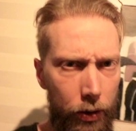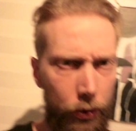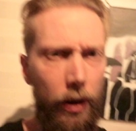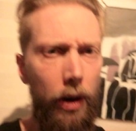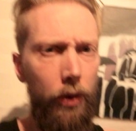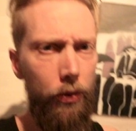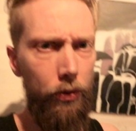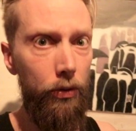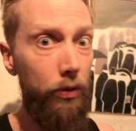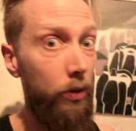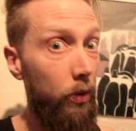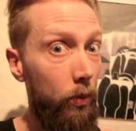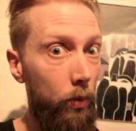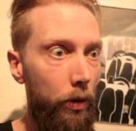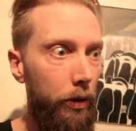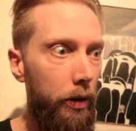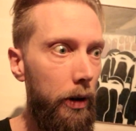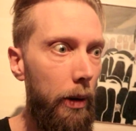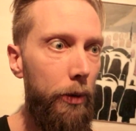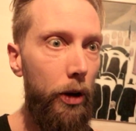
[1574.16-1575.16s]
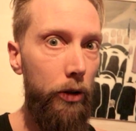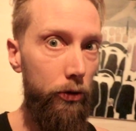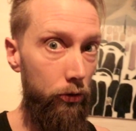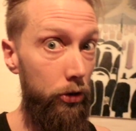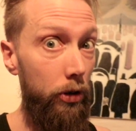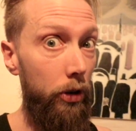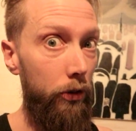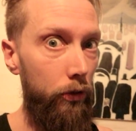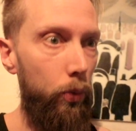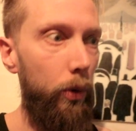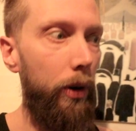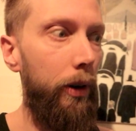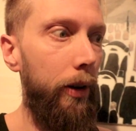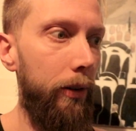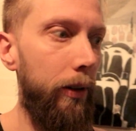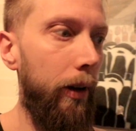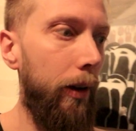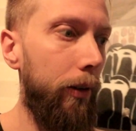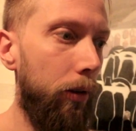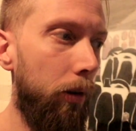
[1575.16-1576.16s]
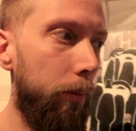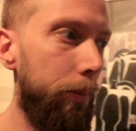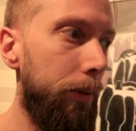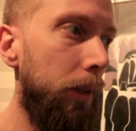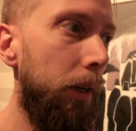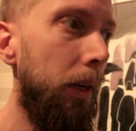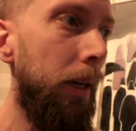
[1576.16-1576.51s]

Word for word: trousers. Don't worry, I'm not just wearing a tank top.